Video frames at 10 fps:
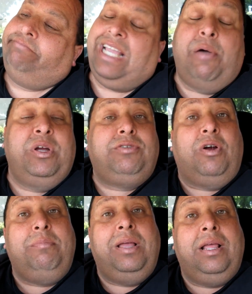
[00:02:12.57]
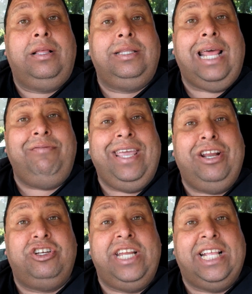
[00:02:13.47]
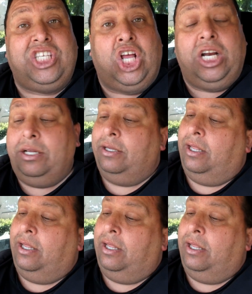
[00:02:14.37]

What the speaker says: sandwich from the Wiener Schnitzel.